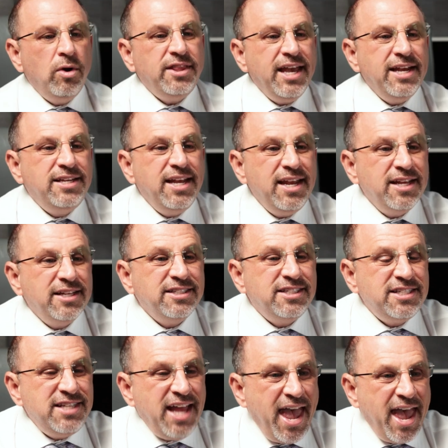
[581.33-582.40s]
What they did
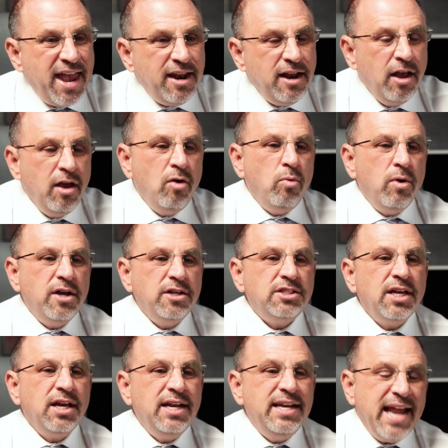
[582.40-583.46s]
instead
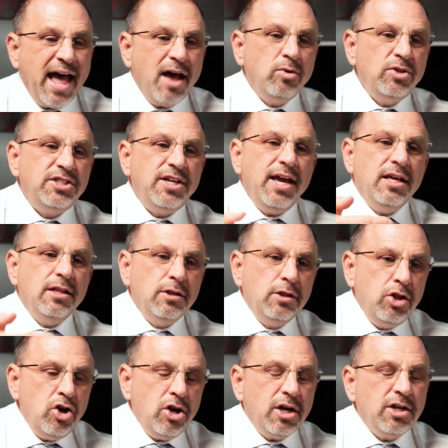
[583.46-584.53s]
was now say,
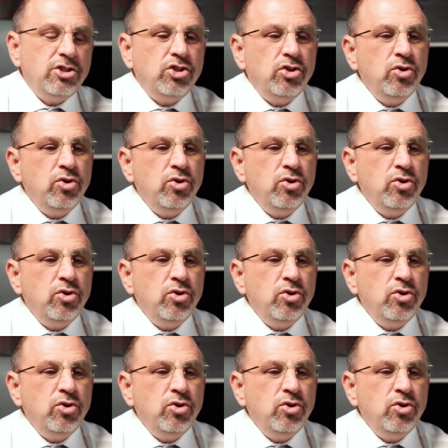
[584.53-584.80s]
look